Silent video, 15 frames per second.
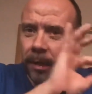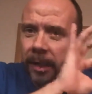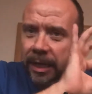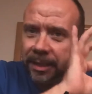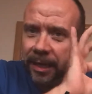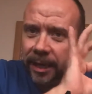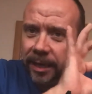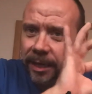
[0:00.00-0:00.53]

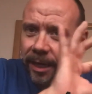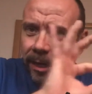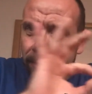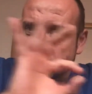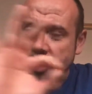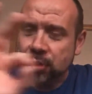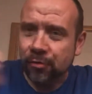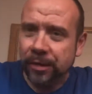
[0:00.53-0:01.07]
Had that yellow
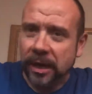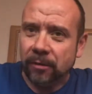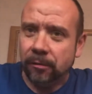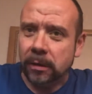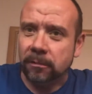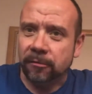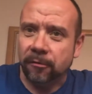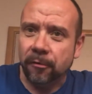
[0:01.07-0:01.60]
streak
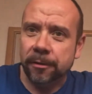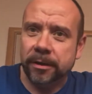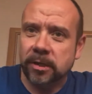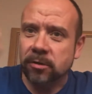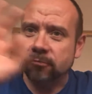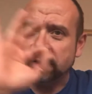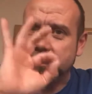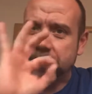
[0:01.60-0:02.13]
running through it
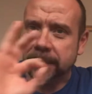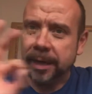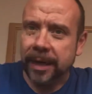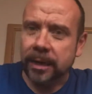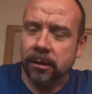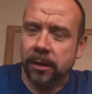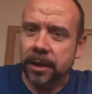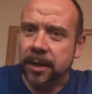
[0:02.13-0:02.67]
to
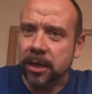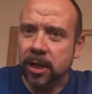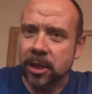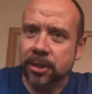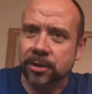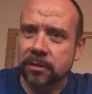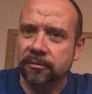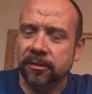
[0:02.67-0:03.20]
replicate like the
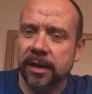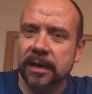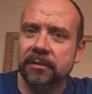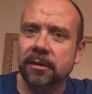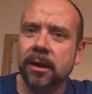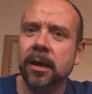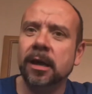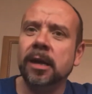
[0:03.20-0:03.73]
custard
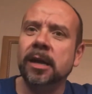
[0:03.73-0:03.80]
flavour,